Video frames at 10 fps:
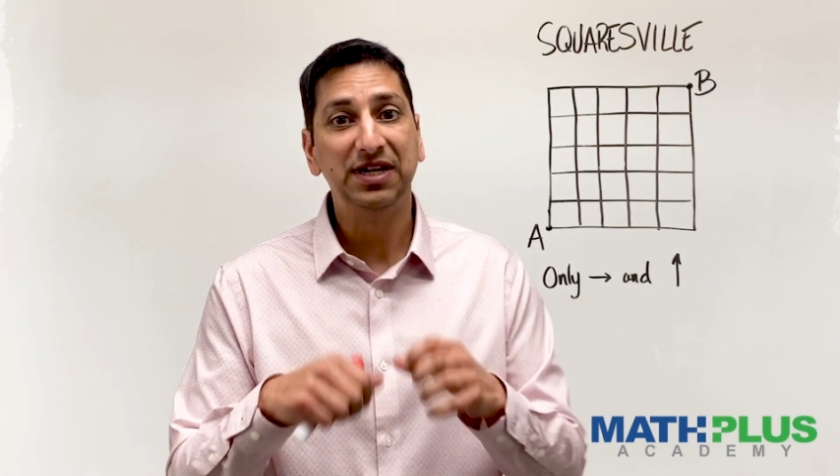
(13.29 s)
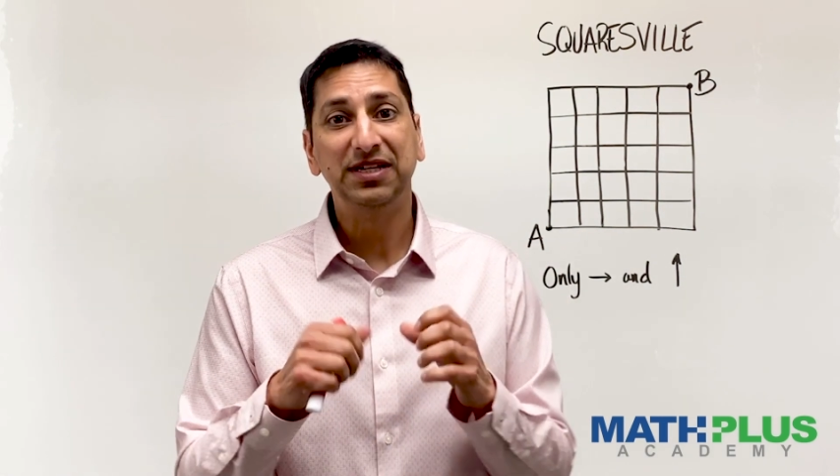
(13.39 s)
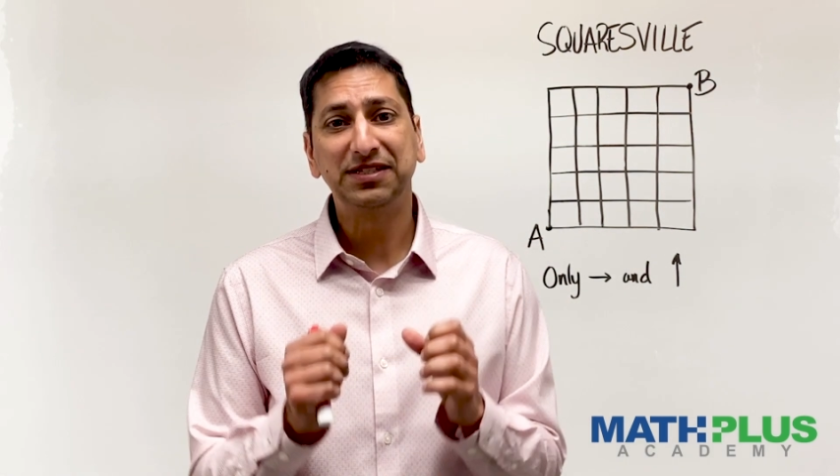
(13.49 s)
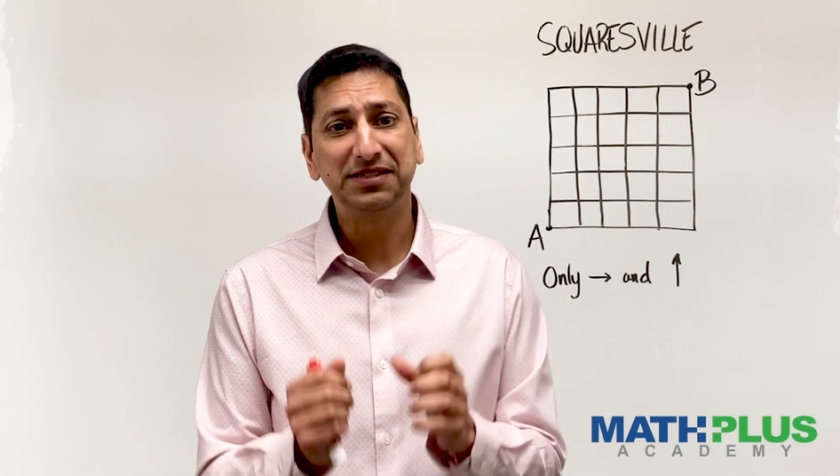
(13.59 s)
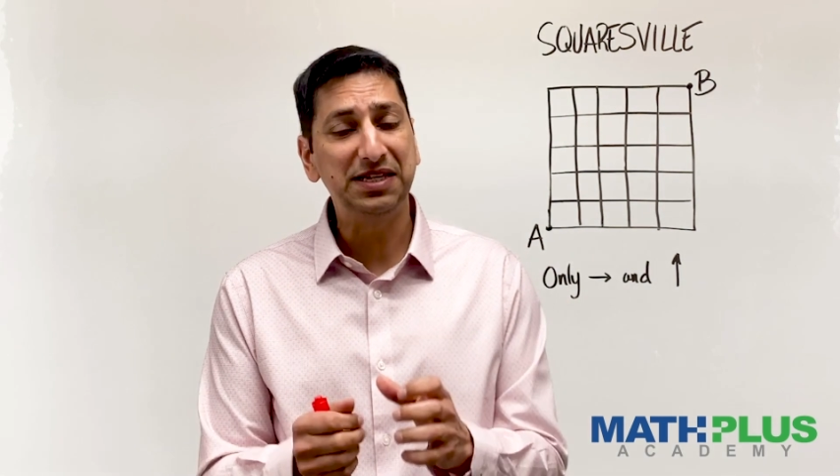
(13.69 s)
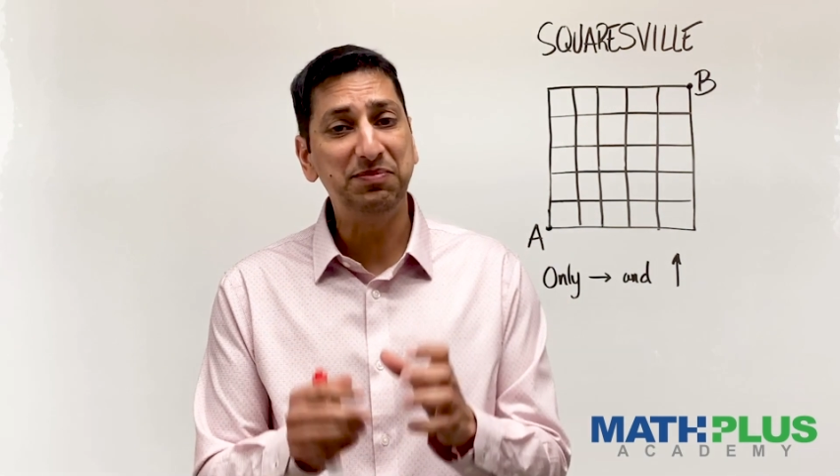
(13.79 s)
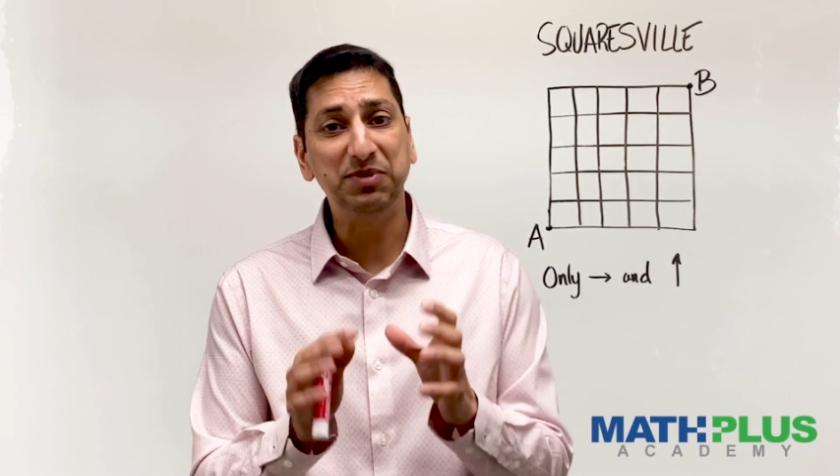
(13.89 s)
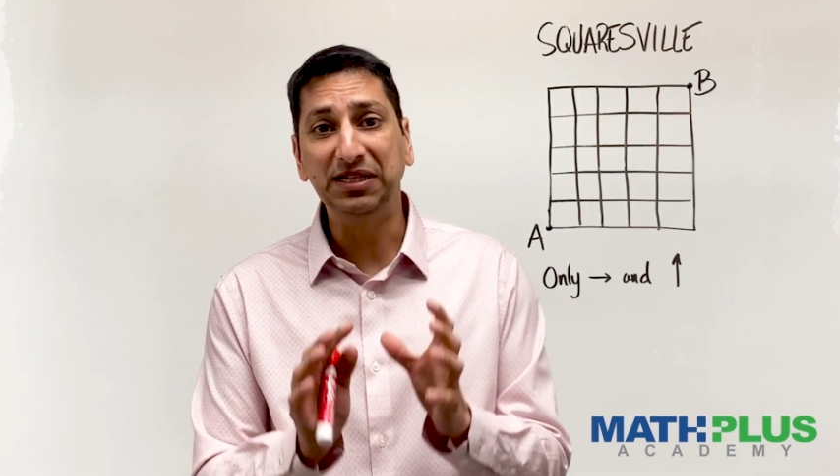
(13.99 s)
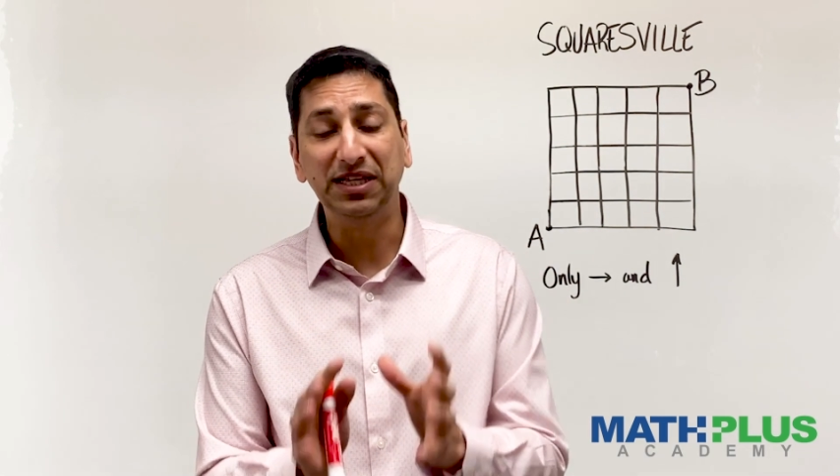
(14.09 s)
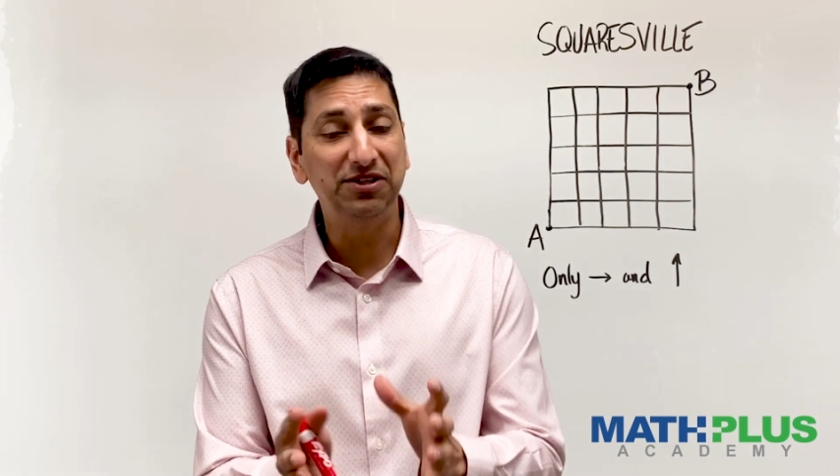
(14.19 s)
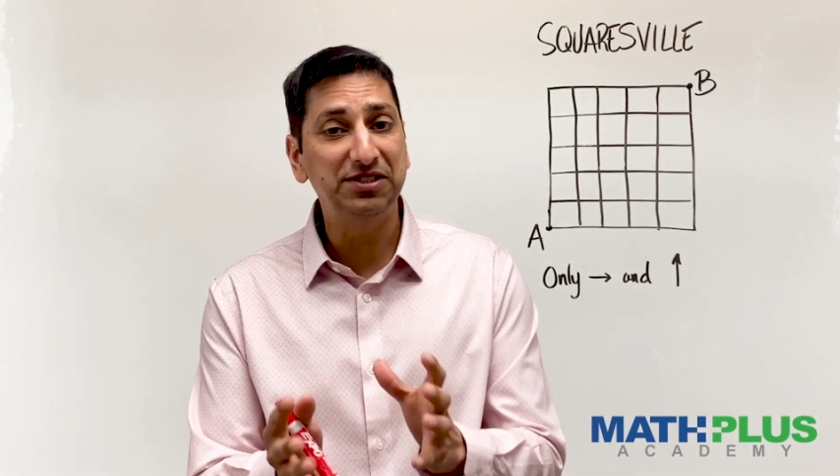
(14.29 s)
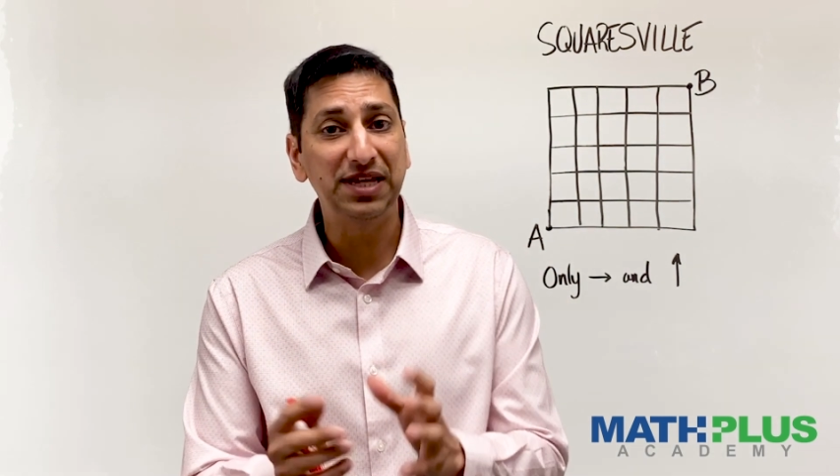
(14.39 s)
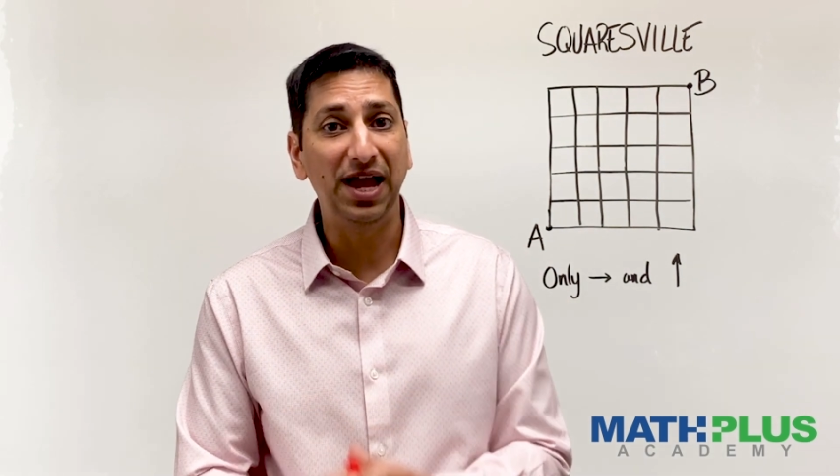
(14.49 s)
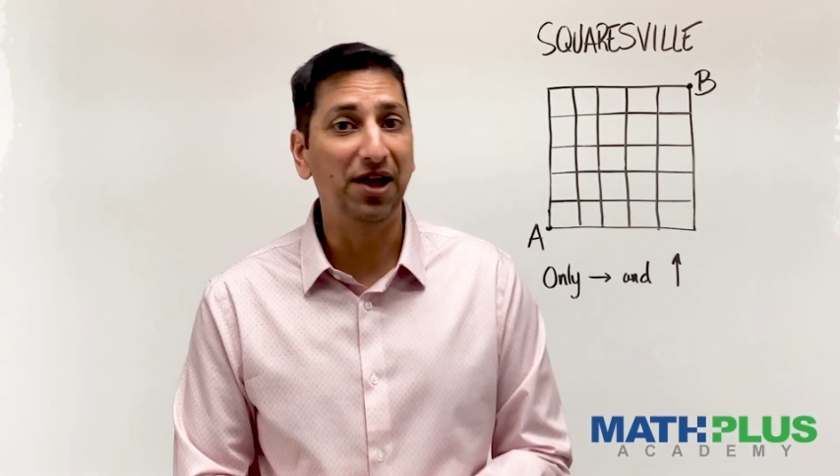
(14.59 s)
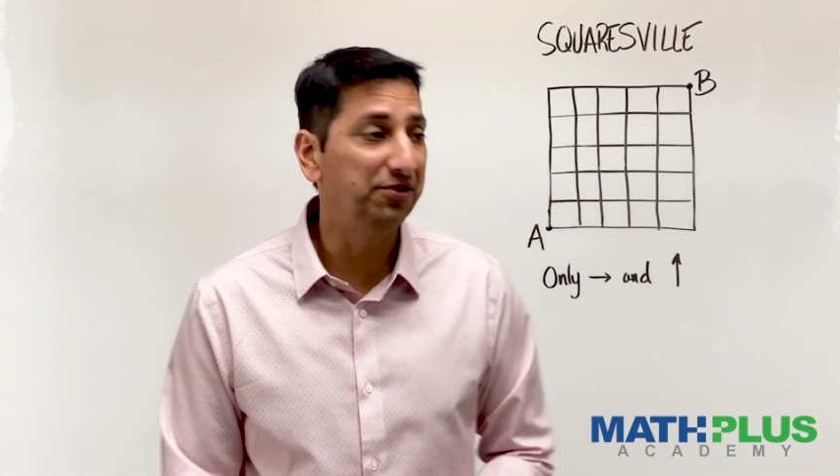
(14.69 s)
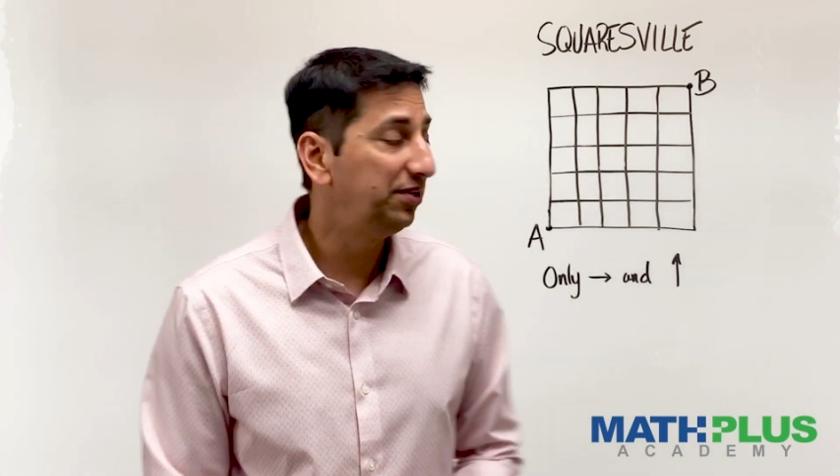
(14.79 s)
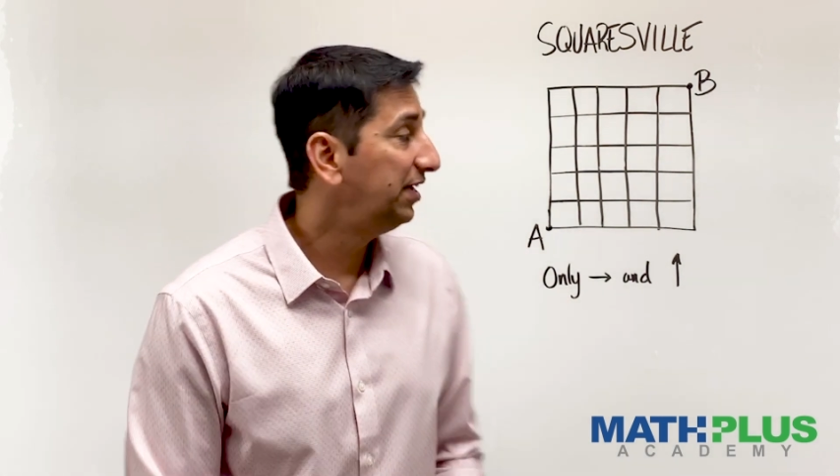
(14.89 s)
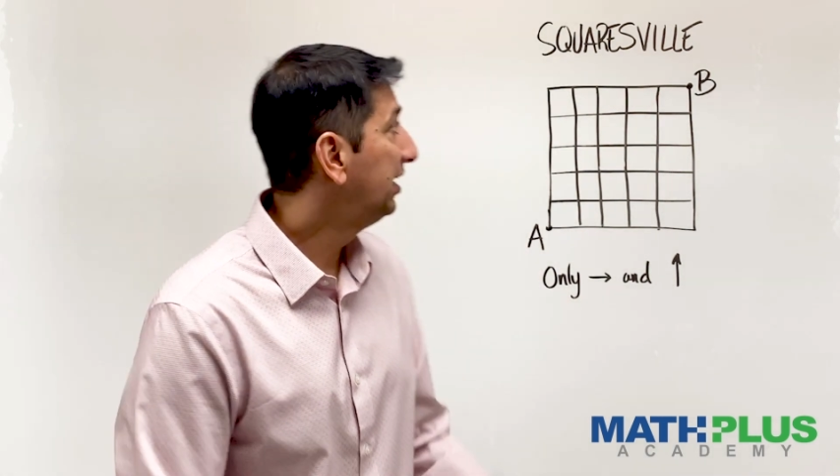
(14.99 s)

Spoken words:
sleepy little town